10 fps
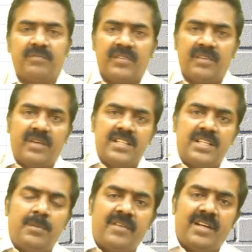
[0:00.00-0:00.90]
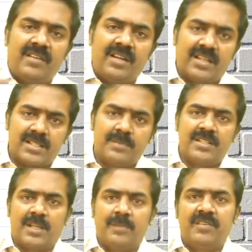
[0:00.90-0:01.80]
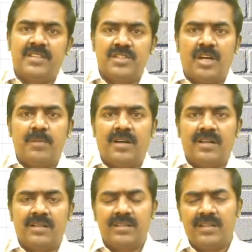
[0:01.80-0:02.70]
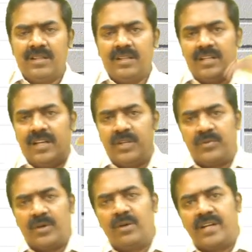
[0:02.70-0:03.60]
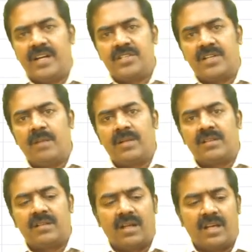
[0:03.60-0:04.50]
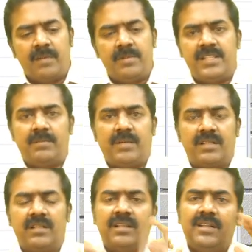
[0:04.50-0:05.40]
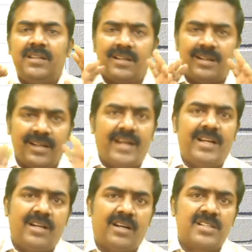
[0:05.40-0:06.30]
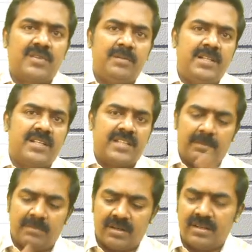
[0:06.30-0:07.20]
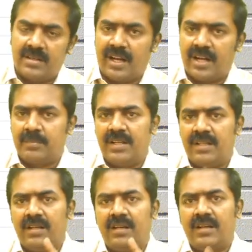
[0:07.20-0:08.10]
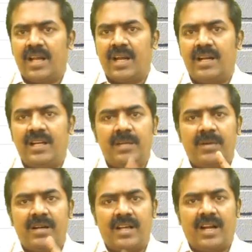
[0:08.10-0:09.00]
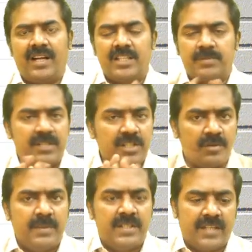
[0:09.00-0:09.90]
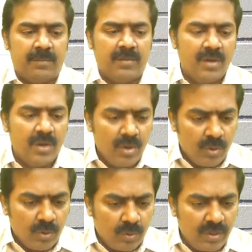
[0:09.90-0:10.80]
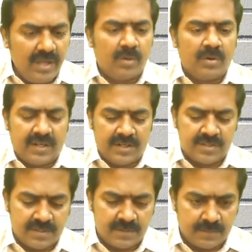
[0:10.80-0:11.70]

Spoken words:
For example, whenever a customer is coming with a job order, let you follow traditional method or ABC method, direct cost will be the same. Direct material, direct labor, direct expenses will be same. Only overheads